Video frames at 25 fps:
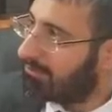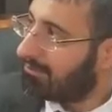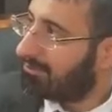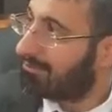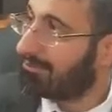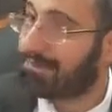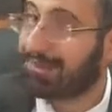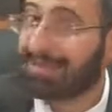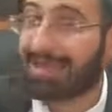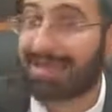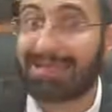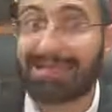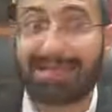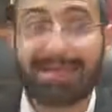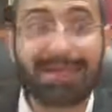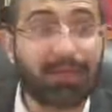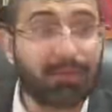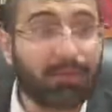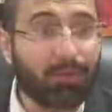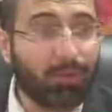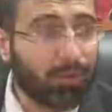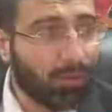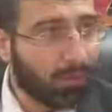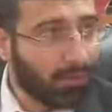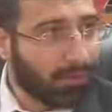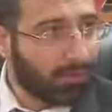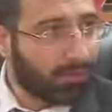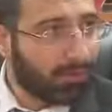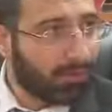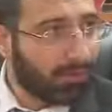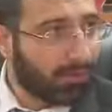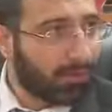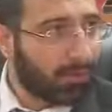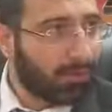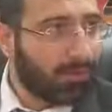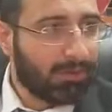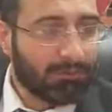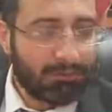Not at all.
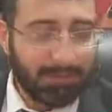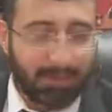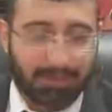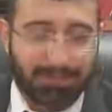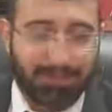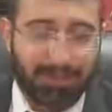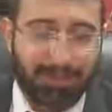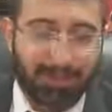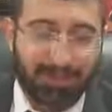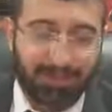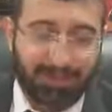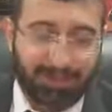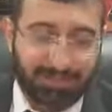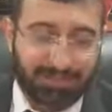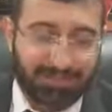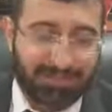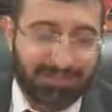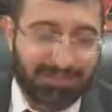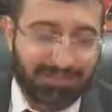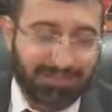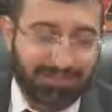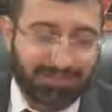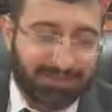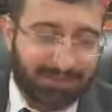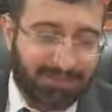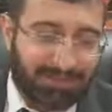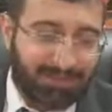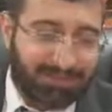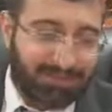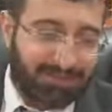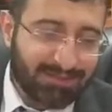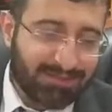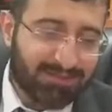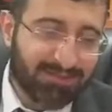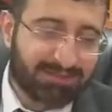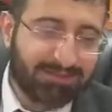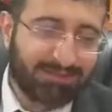But Baruch Hashem, the